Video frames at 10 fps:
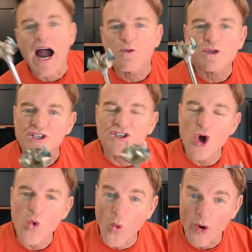I was so
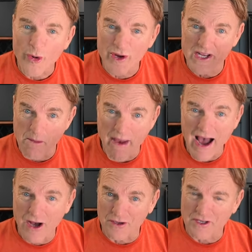worried
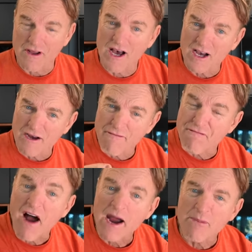about
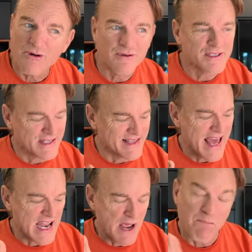fibers
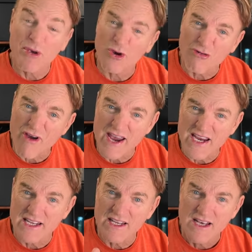that I
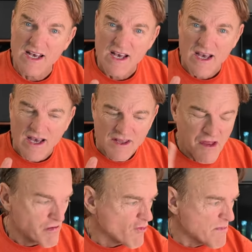pureed the
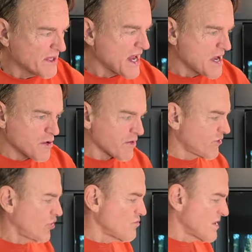sweet potatoes
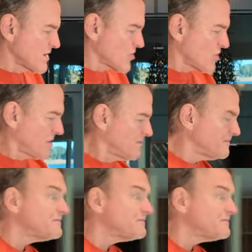too much.